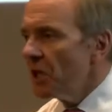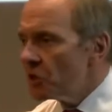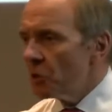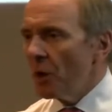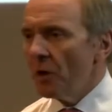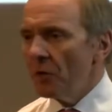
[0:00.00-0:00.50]

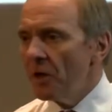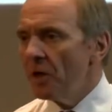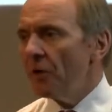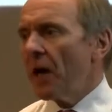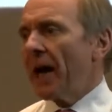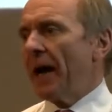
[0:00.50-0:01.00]
to own
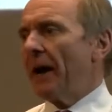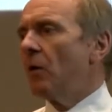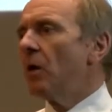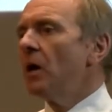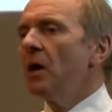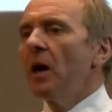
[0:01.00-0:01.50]
the how.
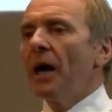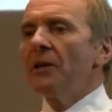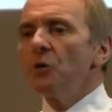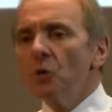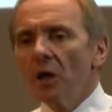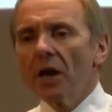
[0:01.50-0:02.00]

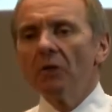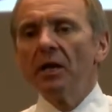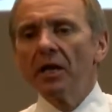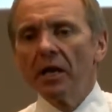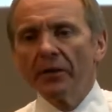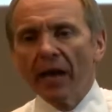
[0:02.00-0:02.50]
And you can
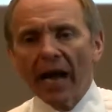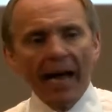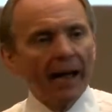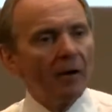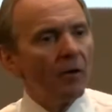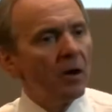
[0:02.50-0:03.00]
only own the
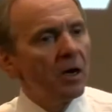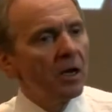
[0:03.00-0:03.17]
how